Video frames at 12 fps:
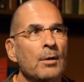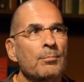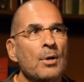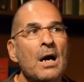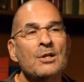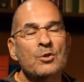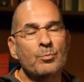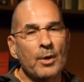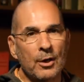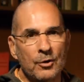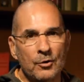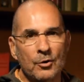
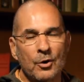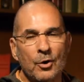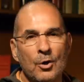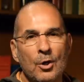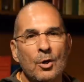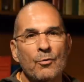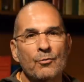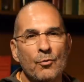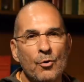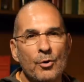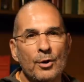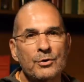prospect
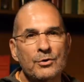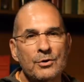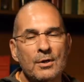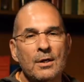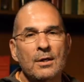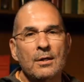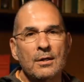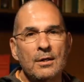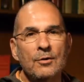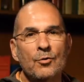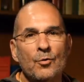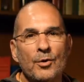for us
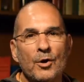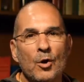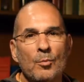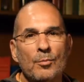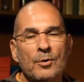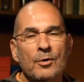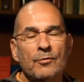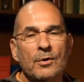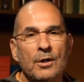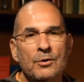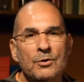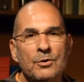in the realm of
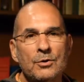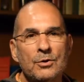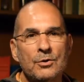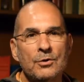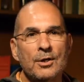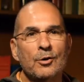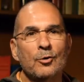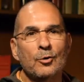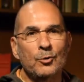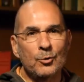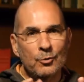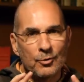consciousness. They
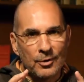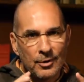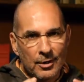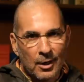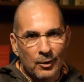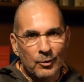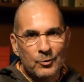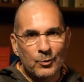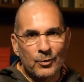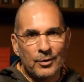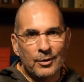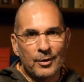include the knowledge
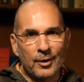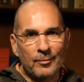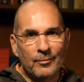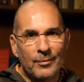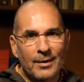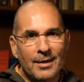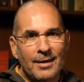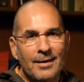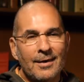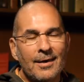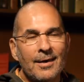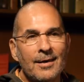within them,
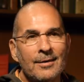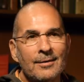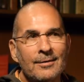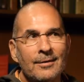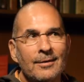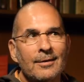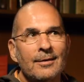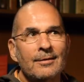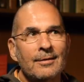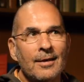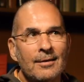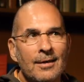and
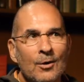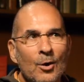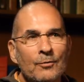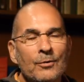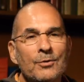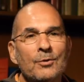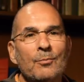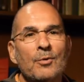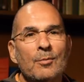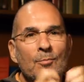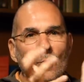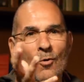then they offer
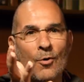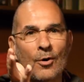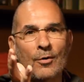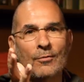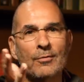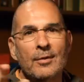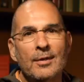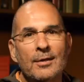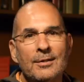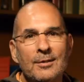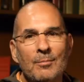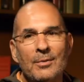something more.
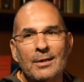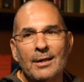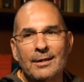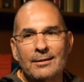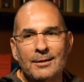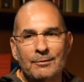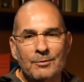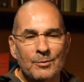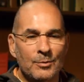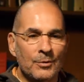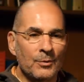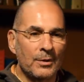It's something like the difference
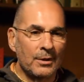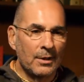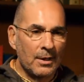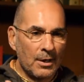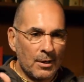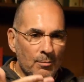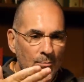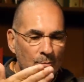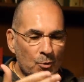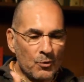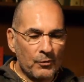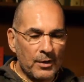between
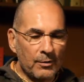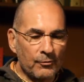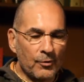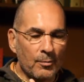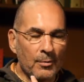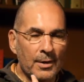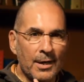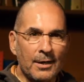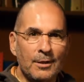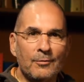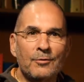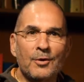moving from
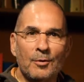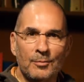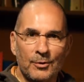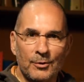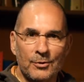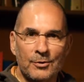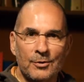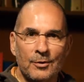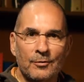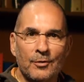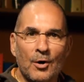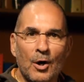negative numbers
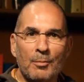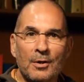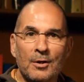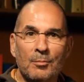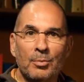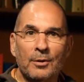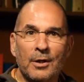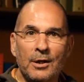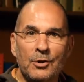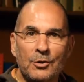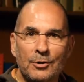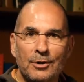of karmic
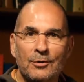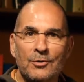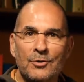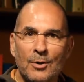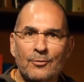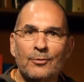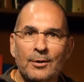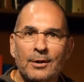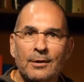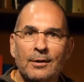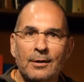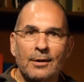implication and the suffering